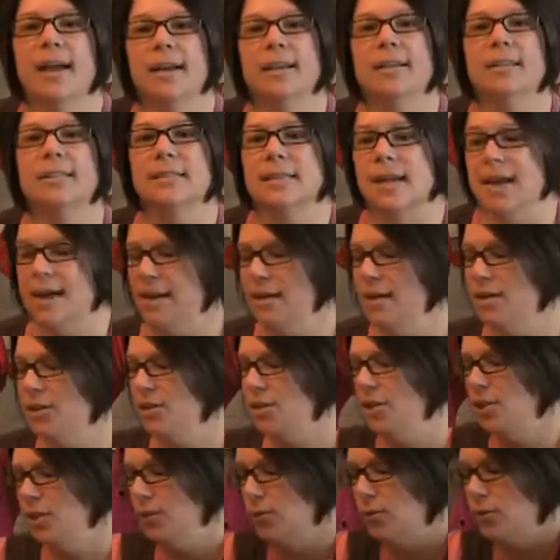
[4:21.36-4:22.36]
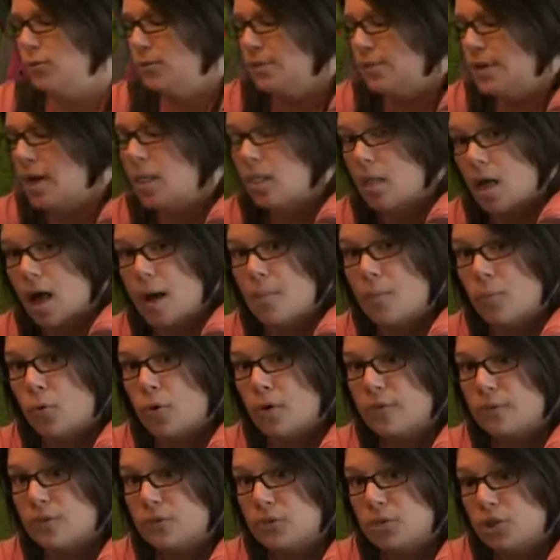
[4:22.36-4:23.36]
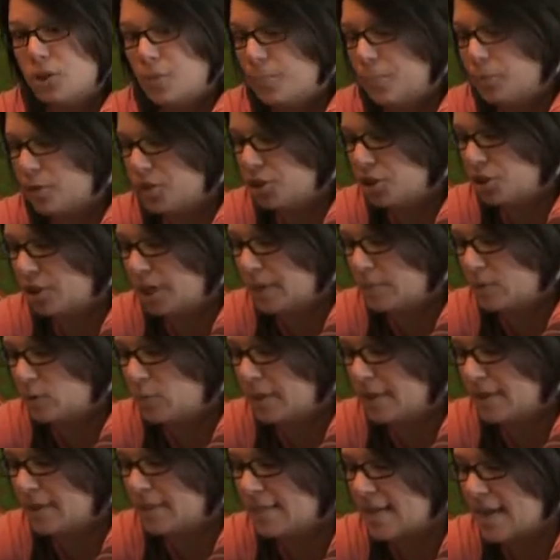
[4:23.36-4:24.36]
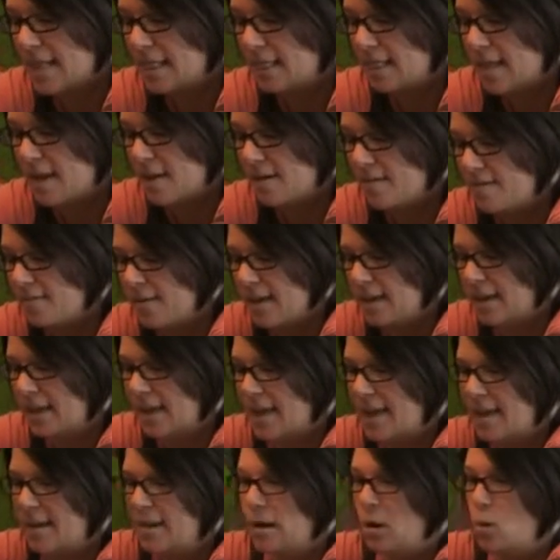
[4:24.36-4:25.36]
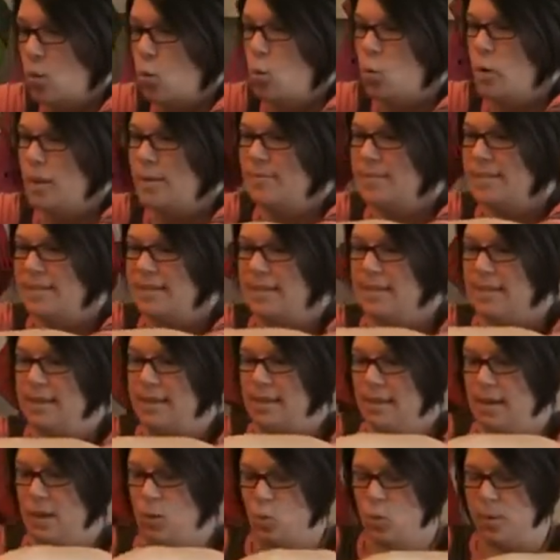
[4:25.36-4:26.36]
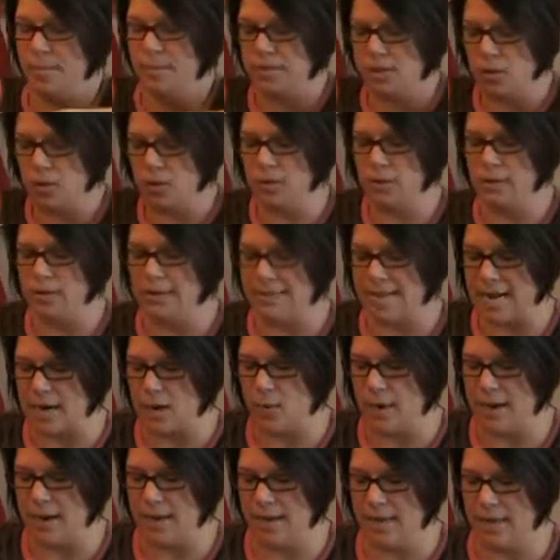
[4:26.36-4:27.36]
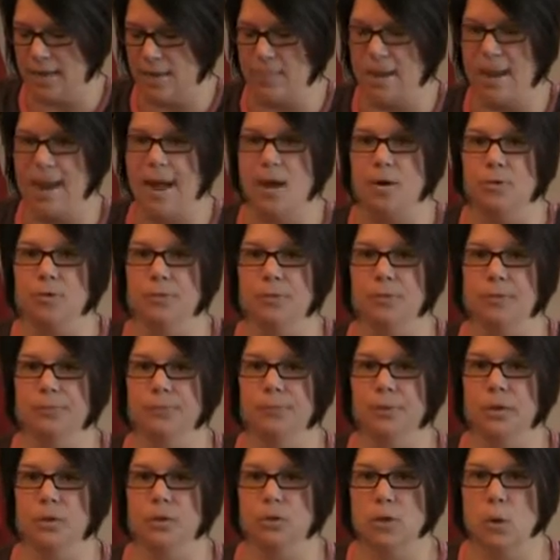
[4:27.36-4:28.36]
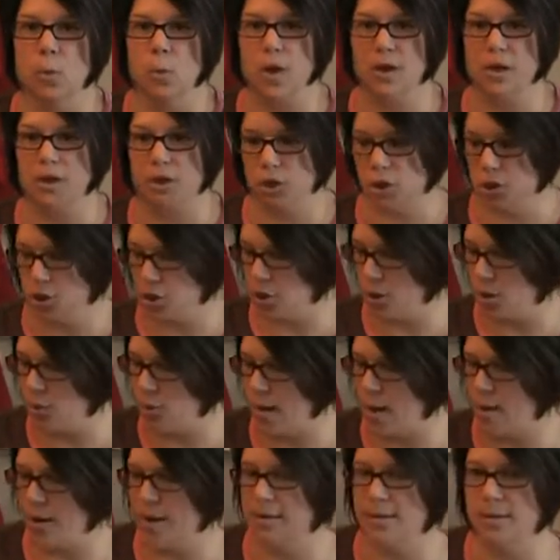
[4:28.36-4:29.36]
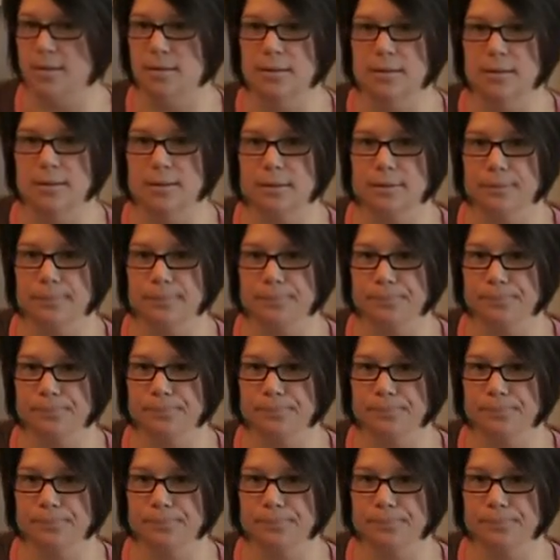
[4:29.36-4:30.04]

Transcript: decided to use a lot more of those chipboard shapes because I love, again, whimsical decorating in my house. So I wanted to show you how I did this.